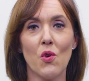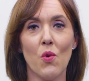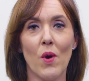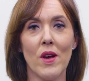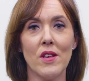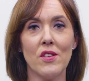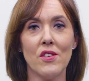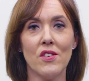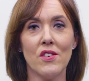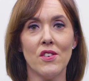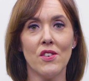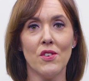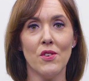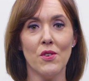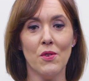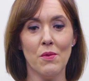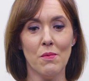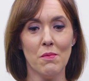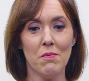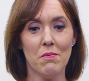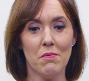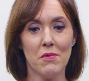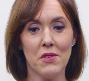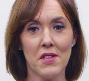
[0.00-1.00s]
quest
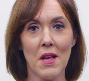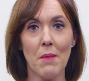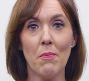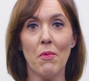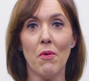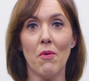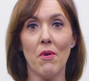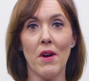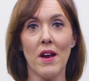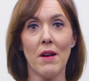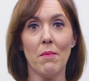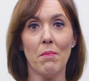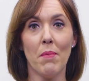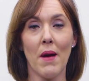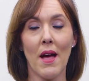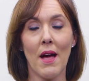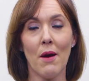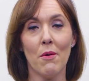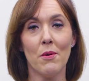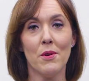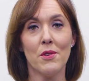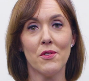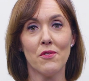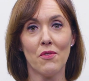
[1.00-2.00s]
to separate
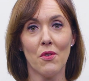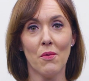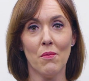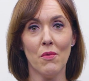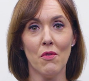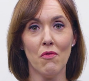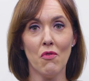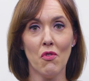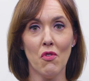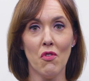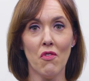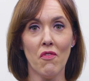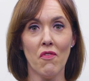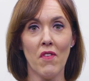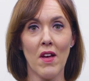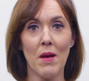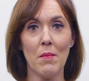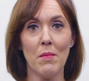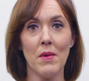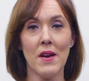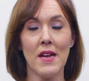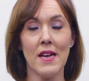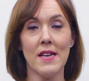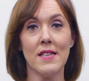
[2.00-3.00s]
powers from the royal
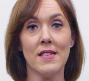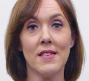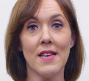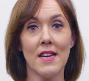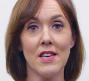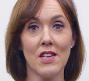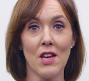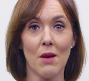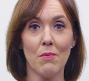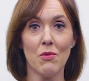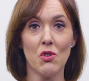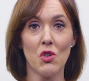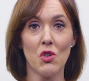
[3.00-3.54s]
family and set up